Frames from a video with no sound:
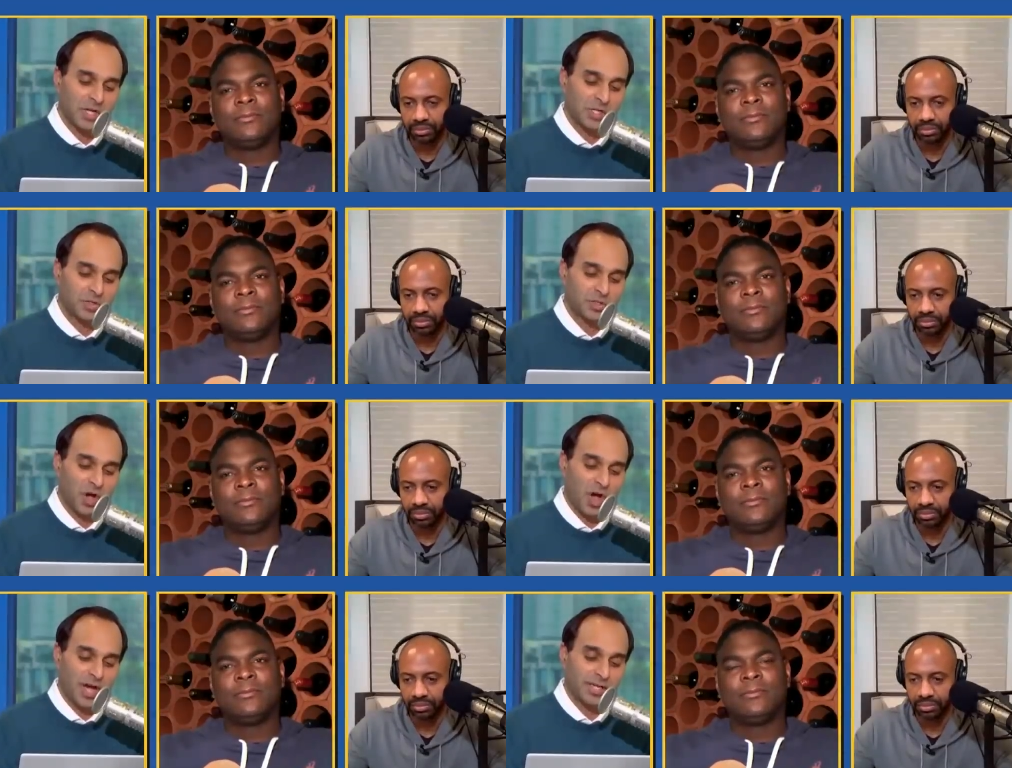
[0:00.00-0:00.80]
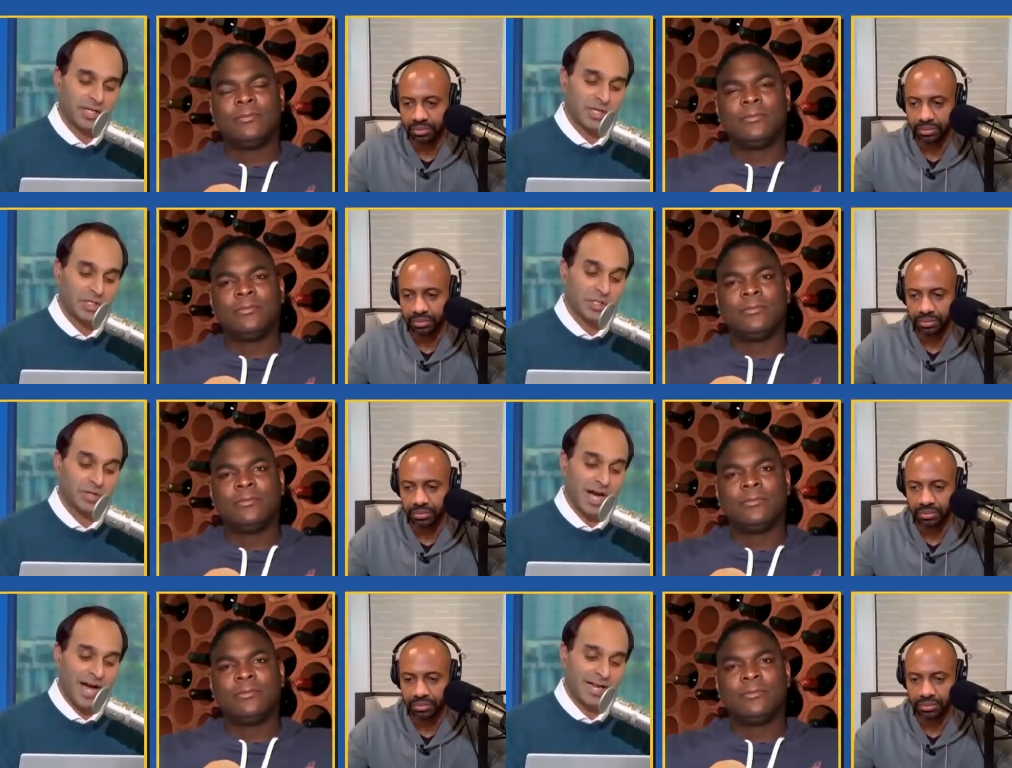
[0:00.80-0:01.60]
Speaker 1: You saw it. You
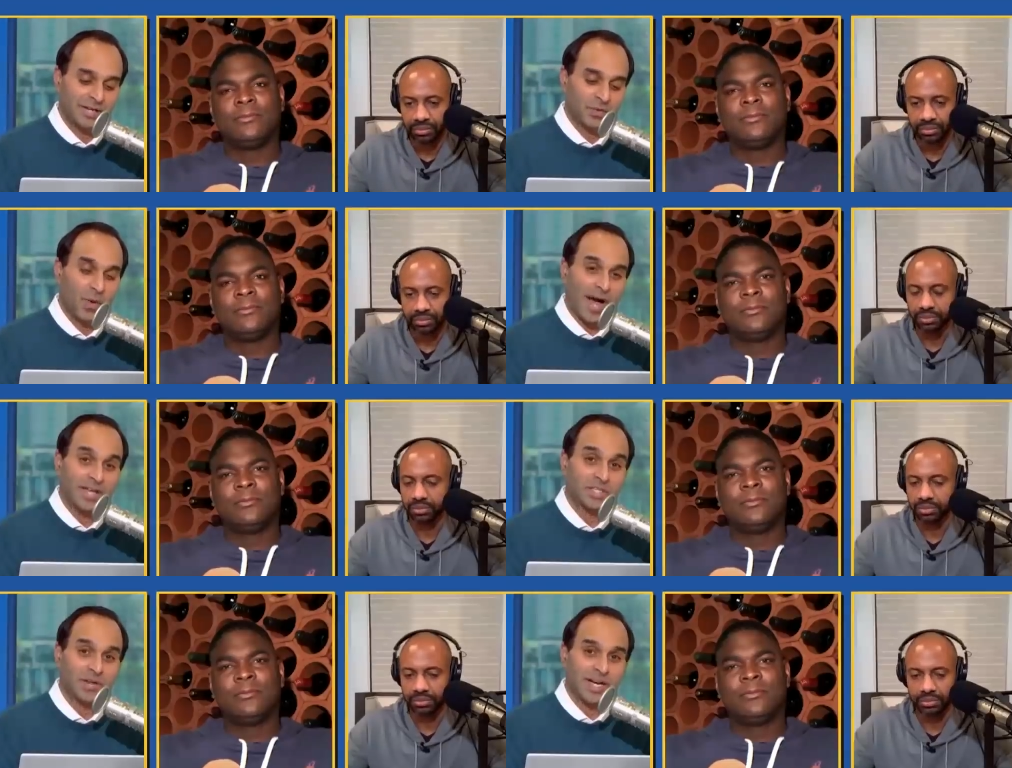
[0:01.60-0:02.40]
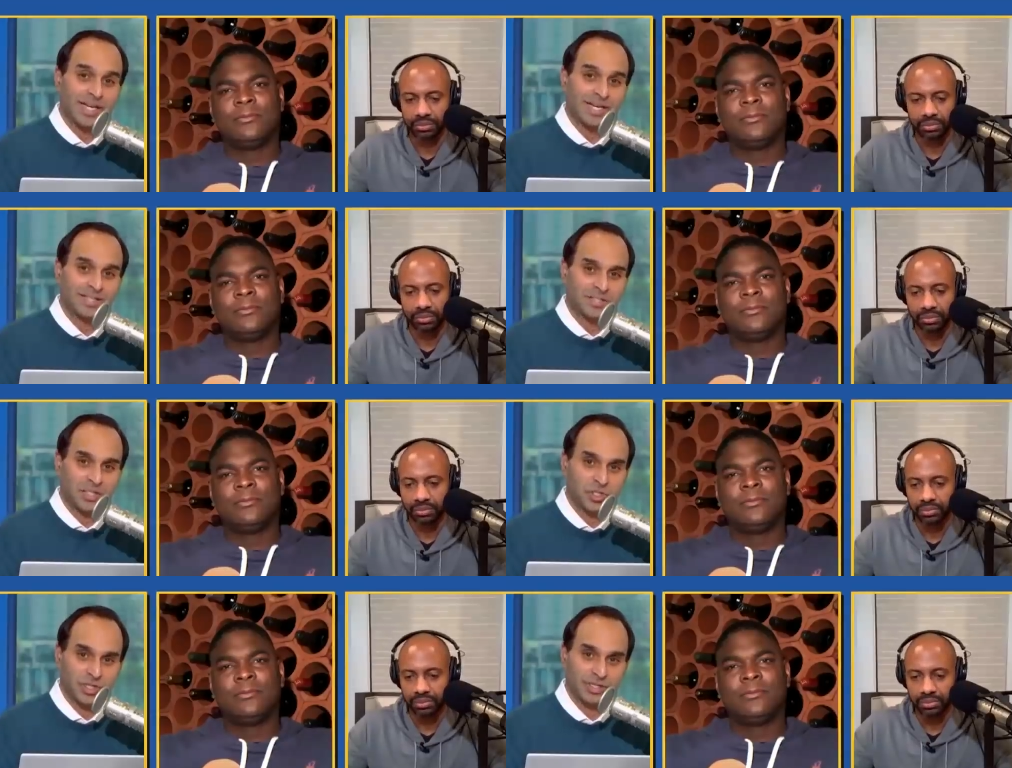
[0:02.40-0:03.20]
got it. Why is there any
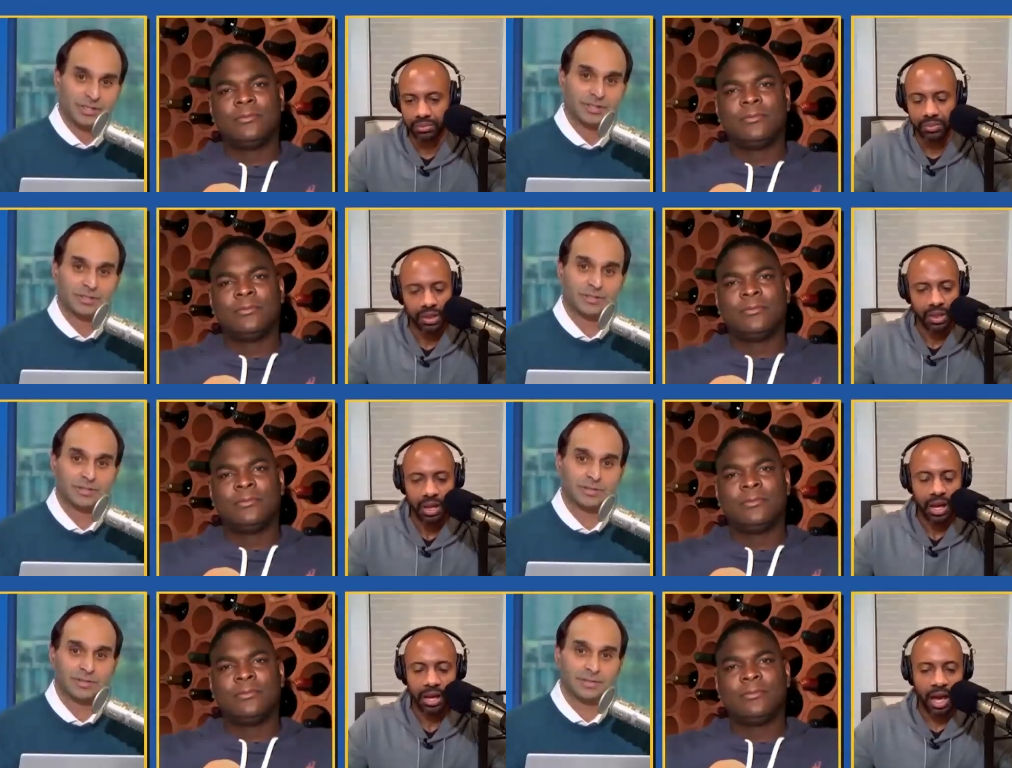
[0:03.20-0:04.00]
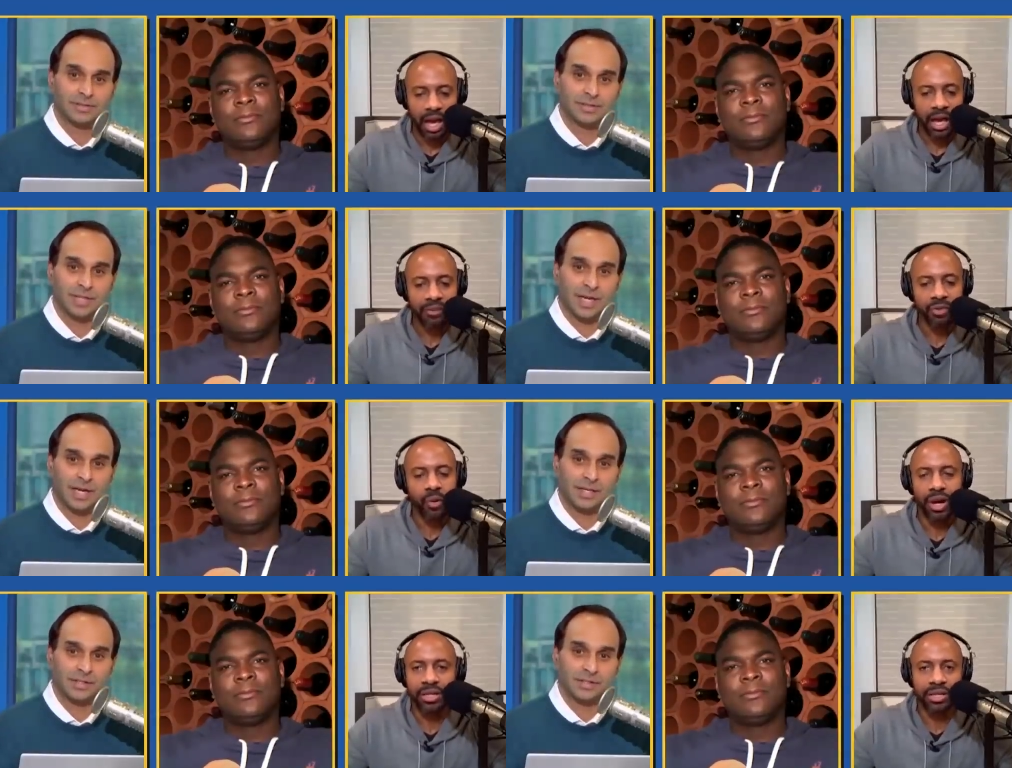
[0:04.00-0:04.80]
indecision?
Speaker 2: I have
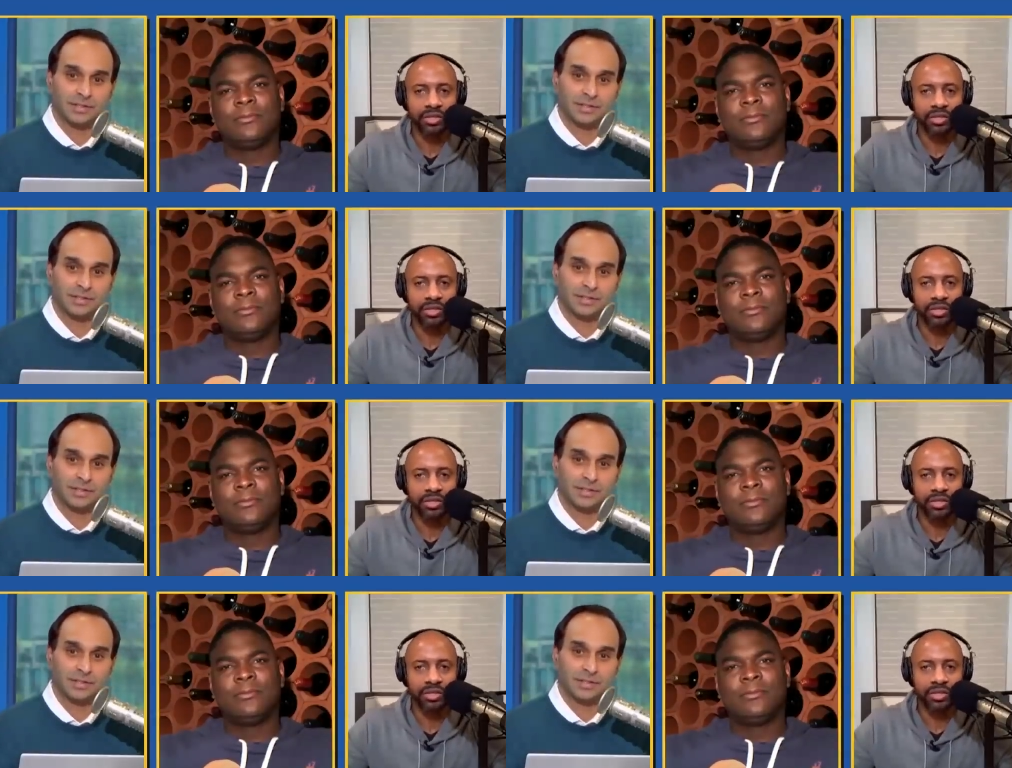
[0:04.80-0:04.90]
no idea,